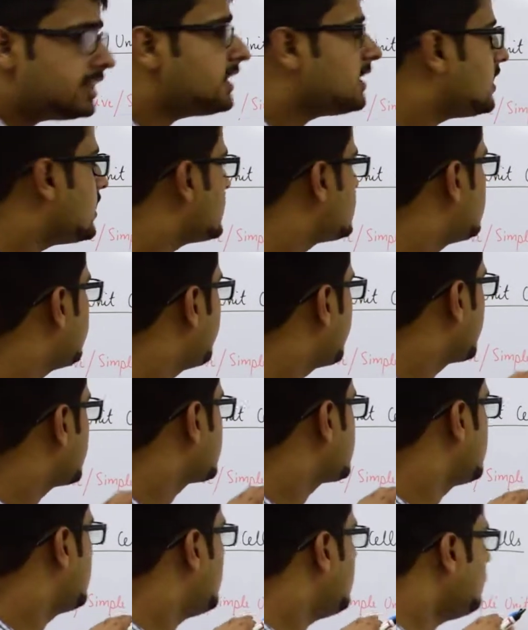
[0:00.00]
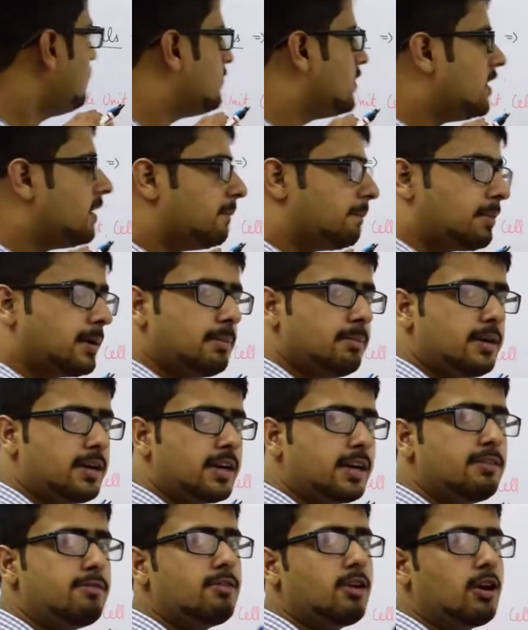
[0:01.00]
classification of
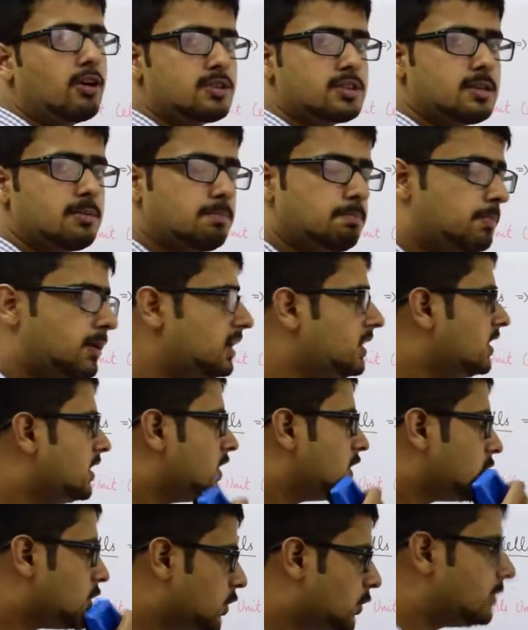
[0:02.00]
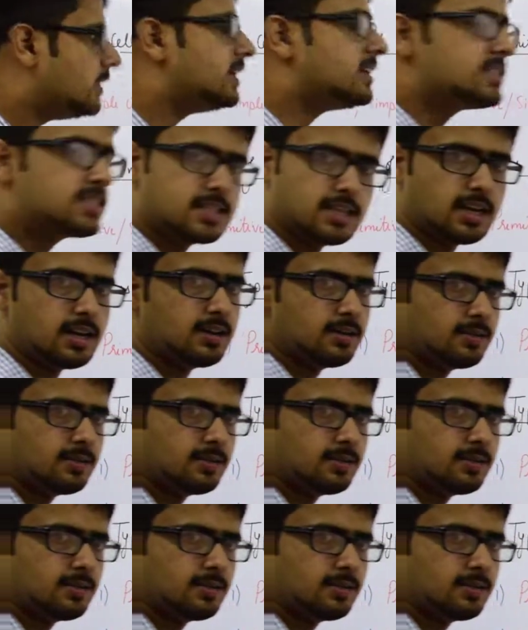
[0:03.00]
primitive or simple unit cell.